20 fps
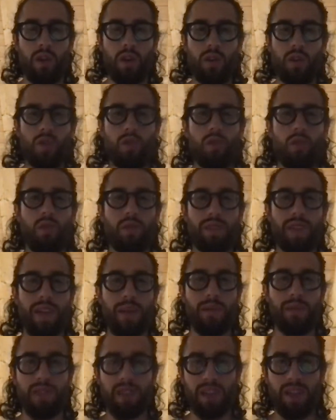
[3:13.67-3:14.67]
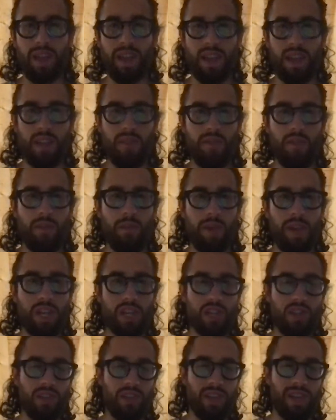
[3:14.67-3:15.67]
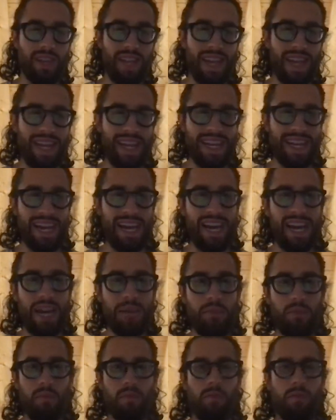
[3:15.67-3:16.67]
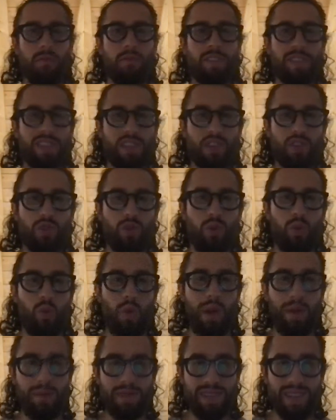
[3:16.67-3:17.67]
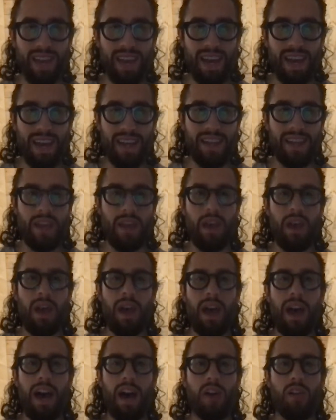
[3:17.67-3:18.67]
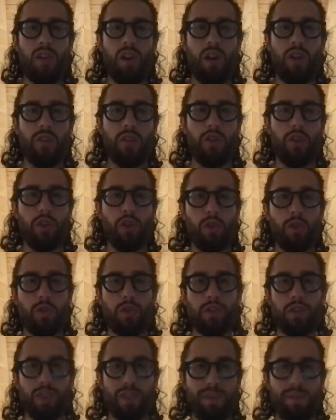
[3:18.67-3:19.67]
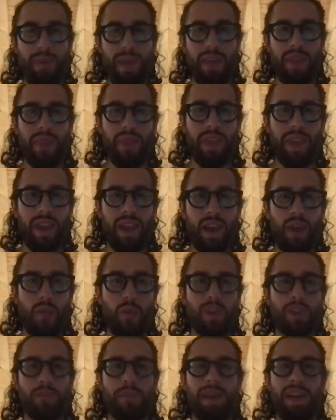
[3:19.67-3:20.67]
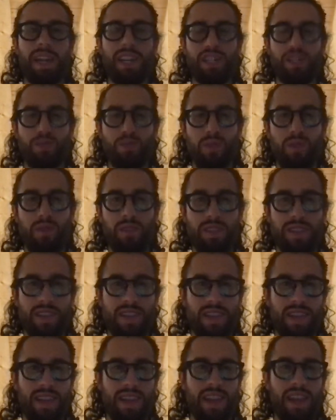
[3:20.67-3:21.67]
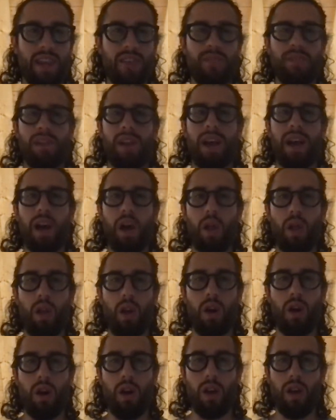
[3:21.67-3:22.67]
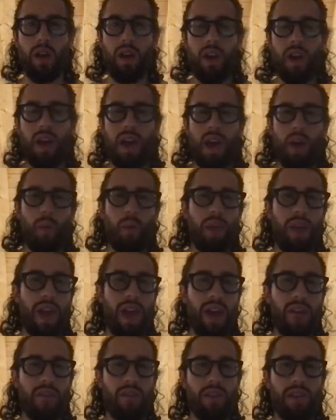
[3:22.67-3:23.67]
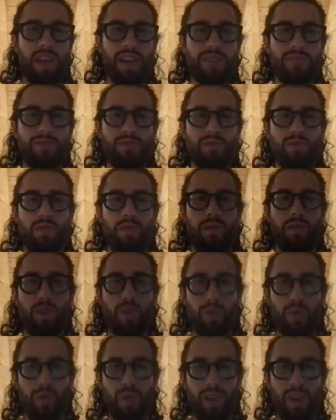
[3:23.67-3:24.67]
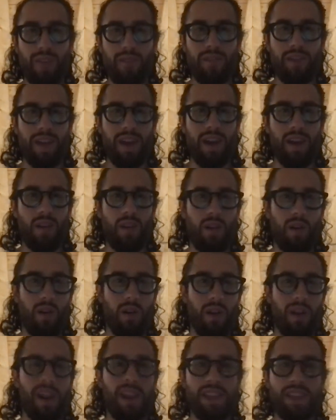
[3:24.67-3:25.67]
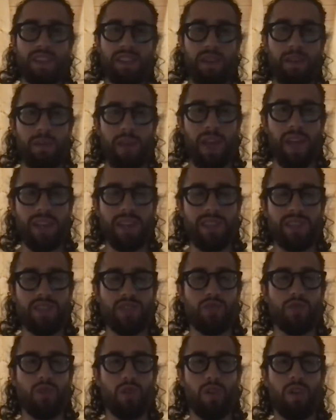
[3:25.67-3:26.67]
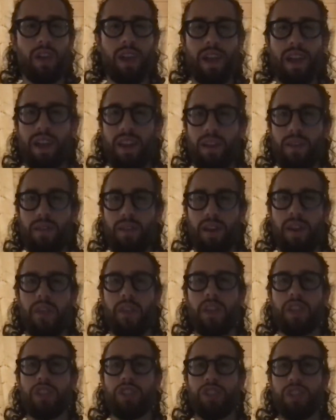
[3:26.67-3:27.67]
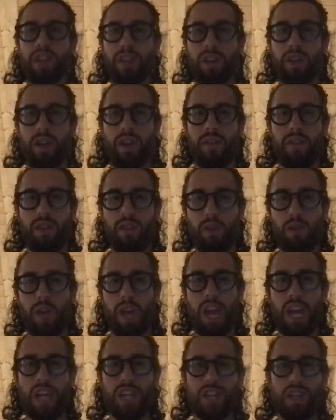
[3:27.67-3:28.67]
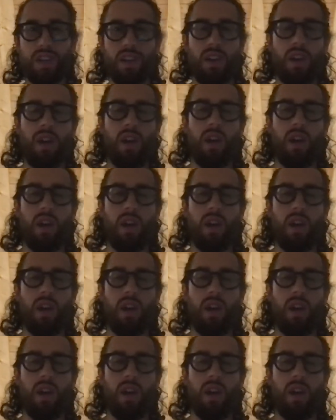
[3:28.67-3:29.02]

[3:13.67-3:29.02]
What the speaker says: Google was able to collect information on the date and time of a visit to a website, how long the user spent there, which pages were visited, and for how long, and what advertisements were viewed and for how long. And in some cases, Google could identify the geographic location